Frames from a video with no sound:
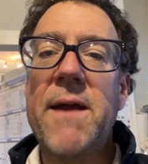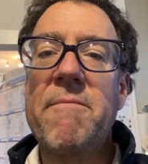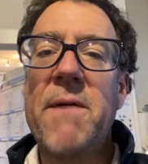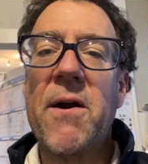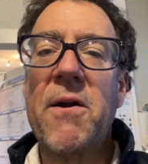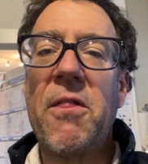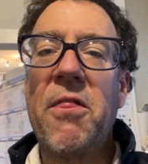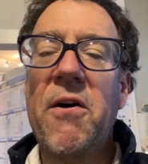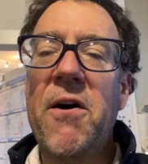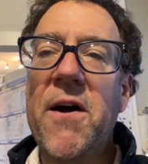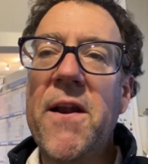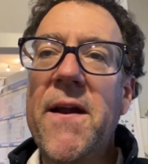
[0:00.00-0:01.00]

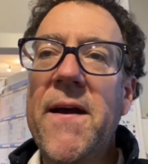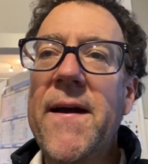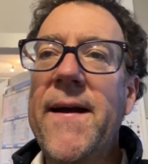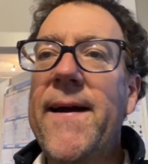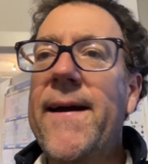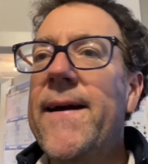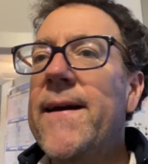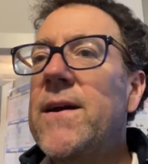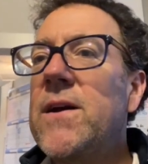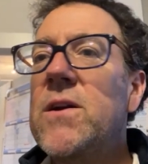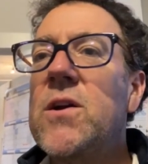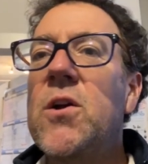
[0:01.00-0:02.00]
marathon
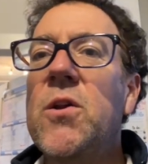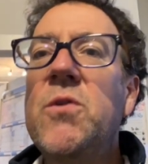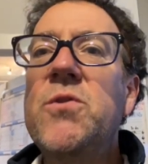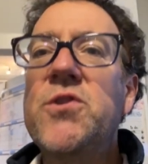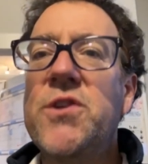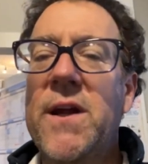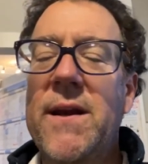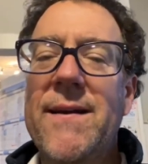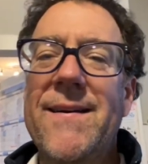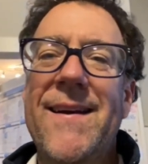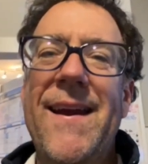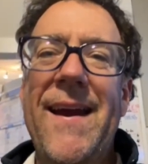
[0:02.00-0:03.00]
conclusion,
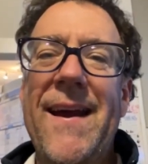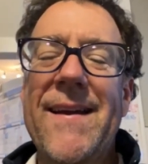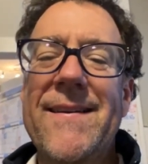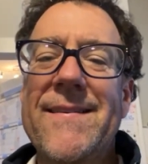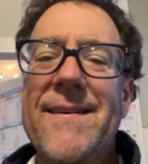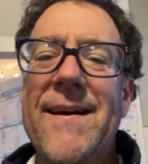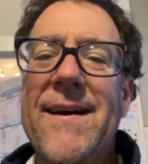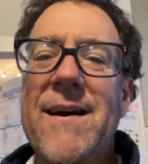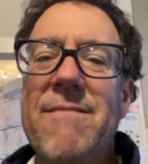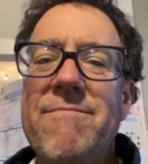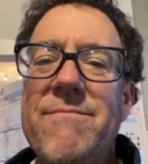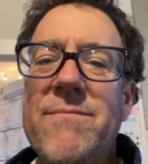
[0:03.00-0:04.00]
and
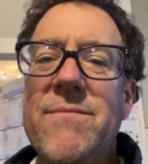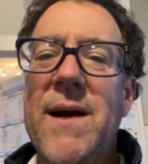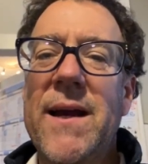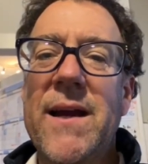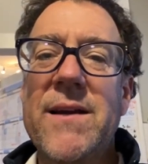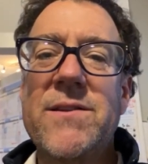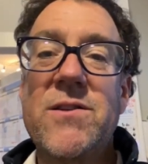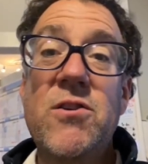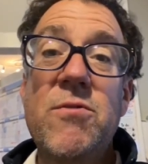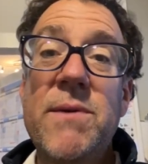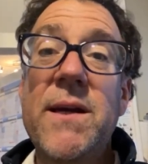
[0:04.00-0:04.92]
I guess to be